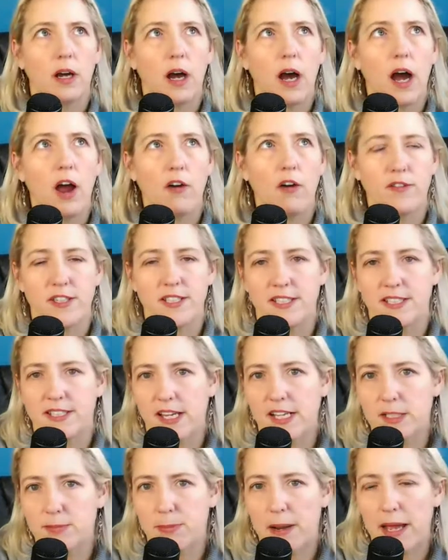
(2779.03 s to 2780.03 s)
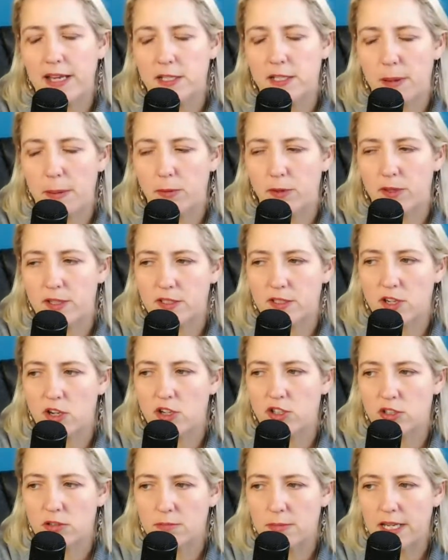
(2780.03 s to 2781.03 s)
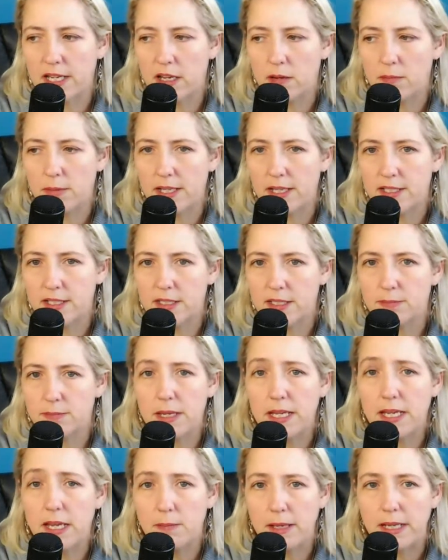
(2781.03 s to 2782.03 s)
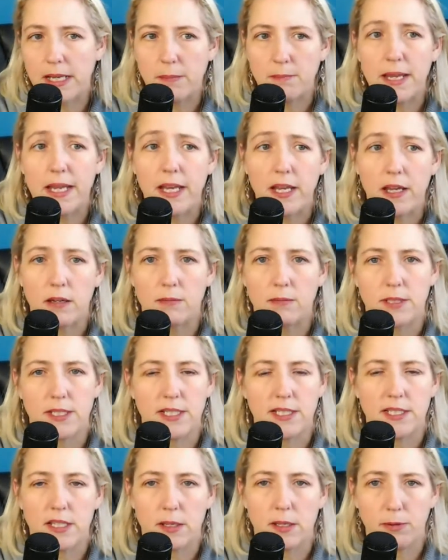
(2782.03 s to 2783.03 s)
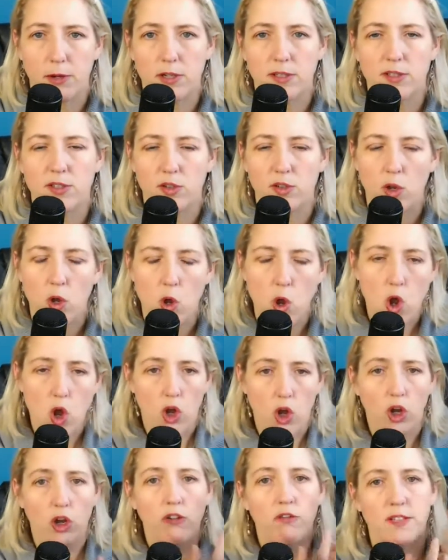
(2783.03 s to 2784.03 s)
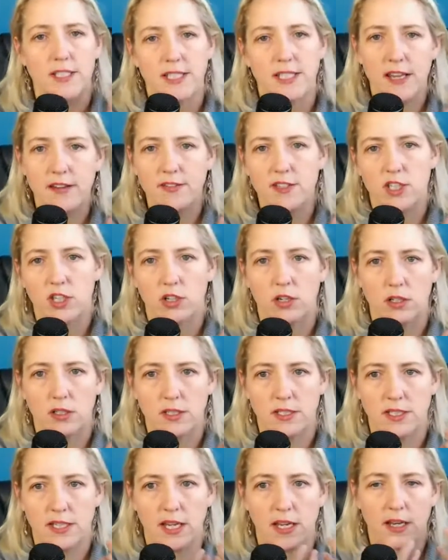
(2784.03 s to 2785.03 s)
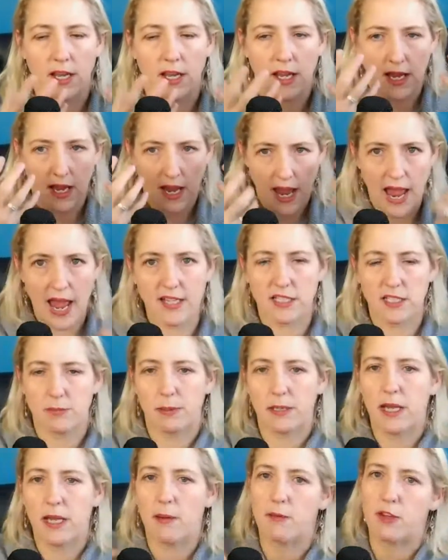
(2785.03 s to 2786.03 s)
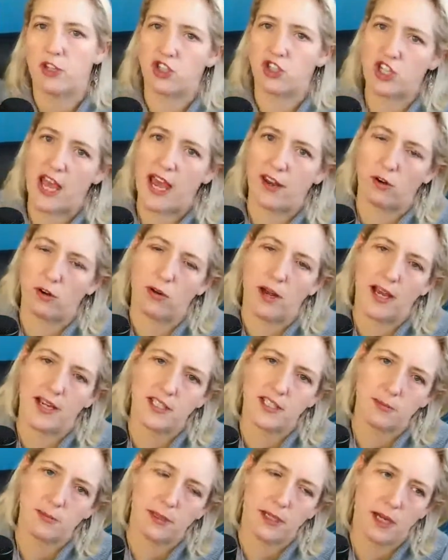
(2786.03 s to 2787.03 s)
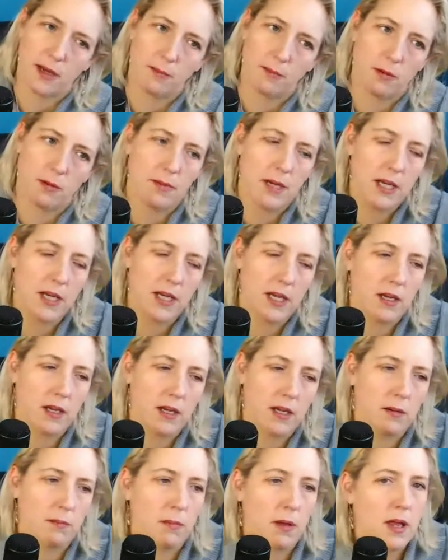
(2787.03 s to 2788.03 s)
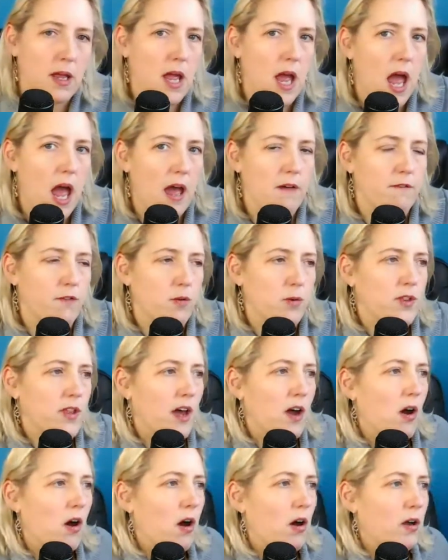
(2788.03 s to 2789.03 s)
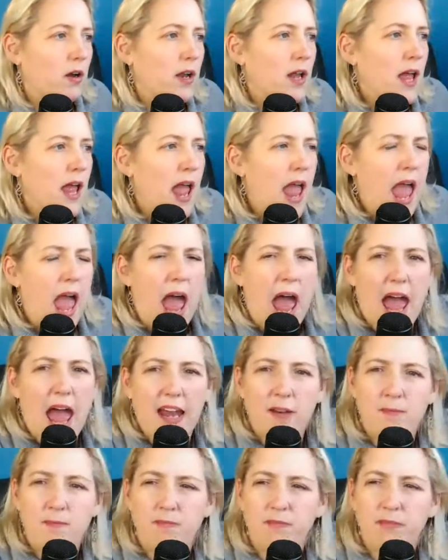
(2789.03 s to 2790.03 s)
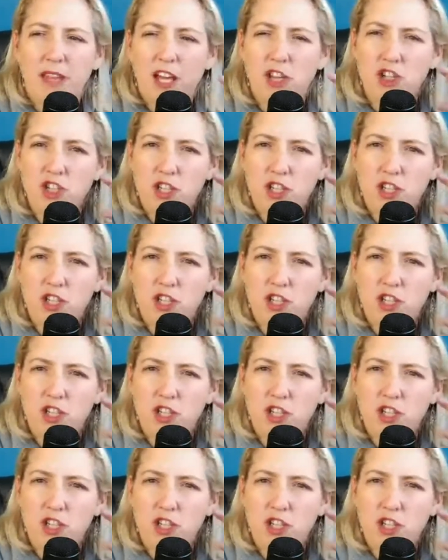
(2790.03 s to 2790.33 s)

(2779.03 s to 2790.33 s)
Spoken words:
often explain to people that social media meaning mediums, is that the person who receives the content has to become the channel, has to become the medium and forward that on. And